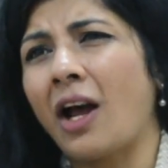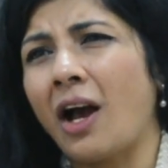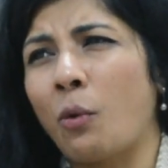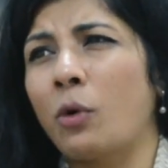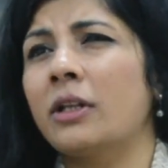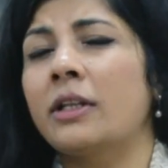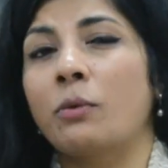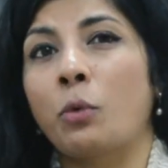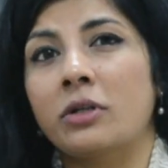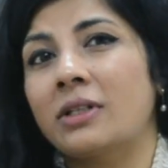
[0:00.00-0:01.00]
how, what are
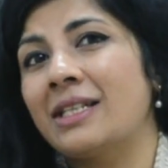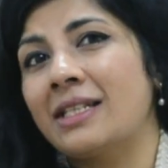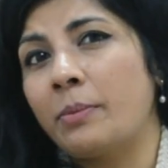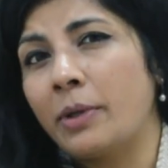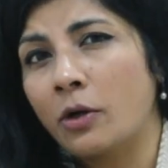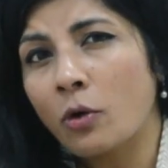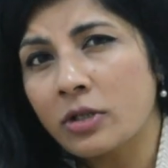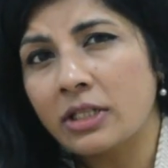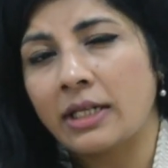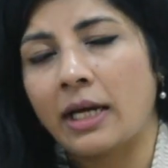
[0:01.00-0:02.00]
they, what is that being
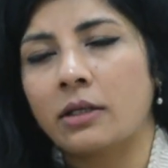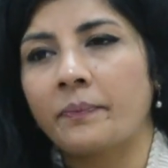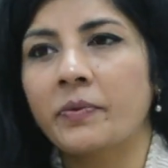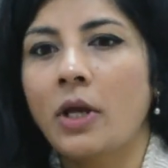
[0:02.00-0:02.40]
costed at?